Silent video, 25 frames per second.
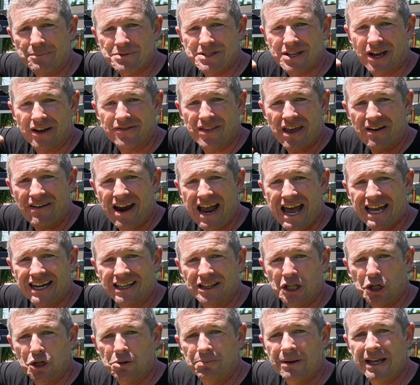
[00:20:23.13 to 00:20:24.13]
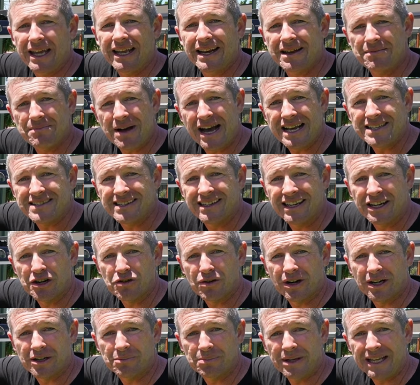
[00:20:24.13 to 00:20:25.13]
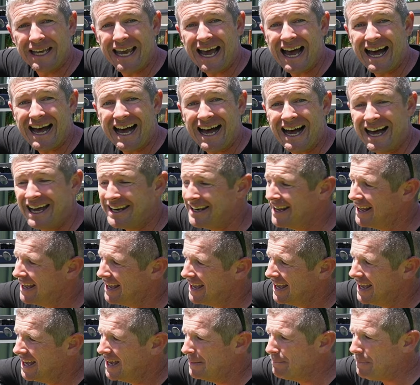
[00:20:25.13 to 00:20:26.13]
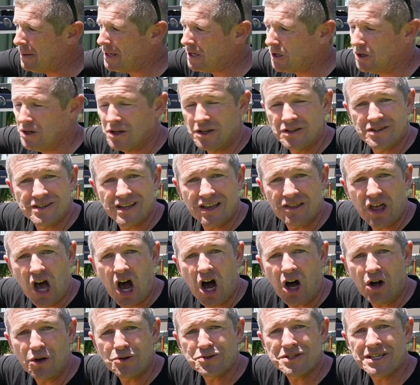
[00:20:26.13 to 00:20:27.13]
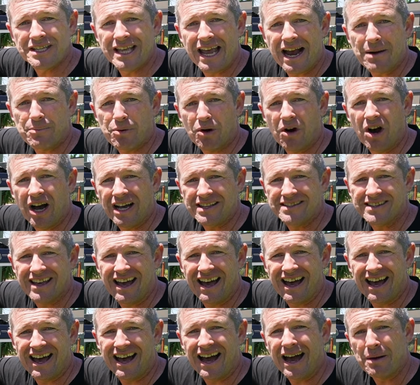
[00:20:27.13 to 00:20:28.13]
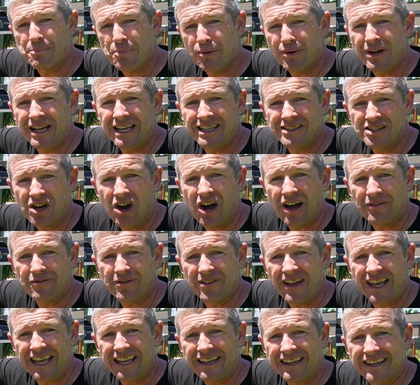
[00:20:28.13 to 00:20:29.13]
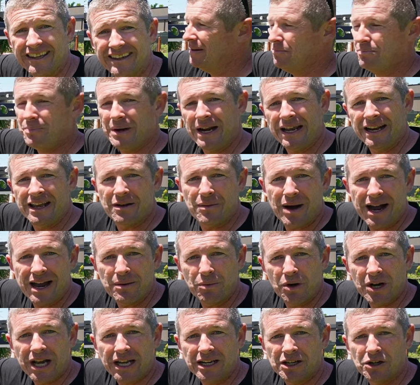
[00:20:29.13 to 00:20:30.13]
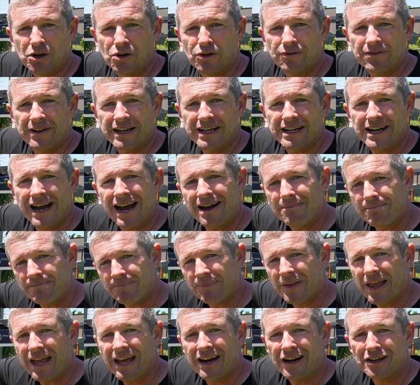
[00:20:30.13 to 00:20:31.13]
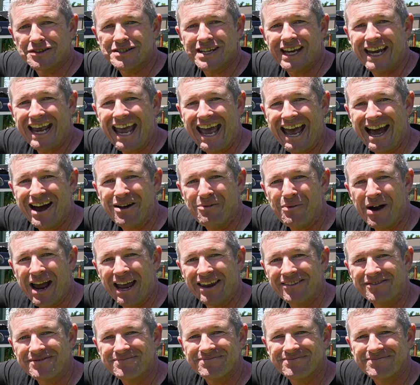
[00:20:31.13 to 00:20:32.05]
So if they're out a little bit, it makes it incredibly hard because the holes in the uprights are a pretty tight fit. But anyway, we'll get it all fitted up and I'll tell you how it went.